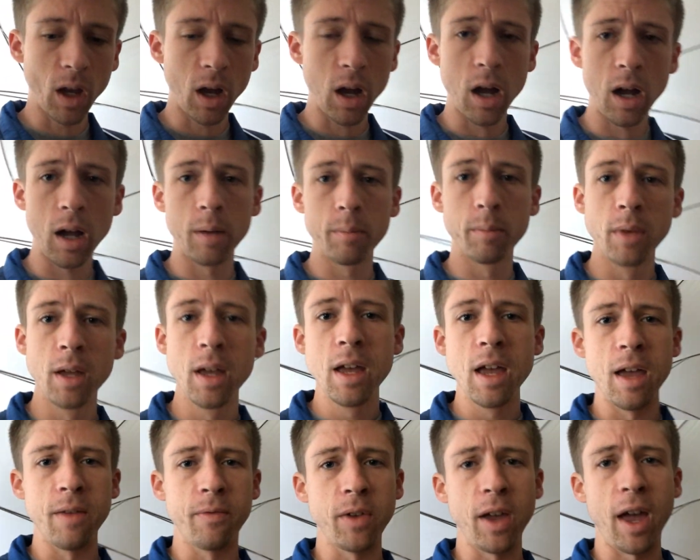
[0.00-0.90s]
Um,
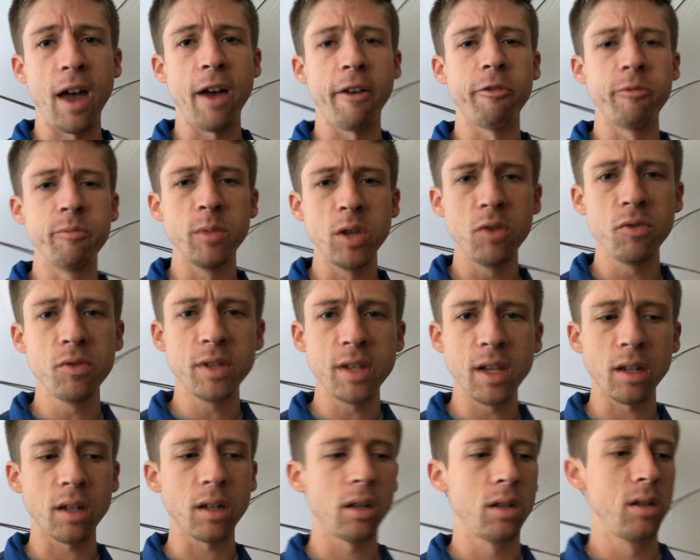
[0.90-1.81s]
if you have
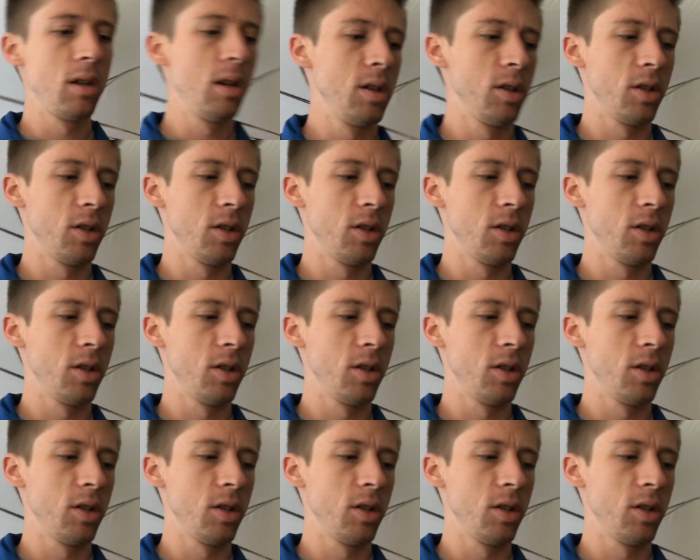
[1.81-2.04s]
music,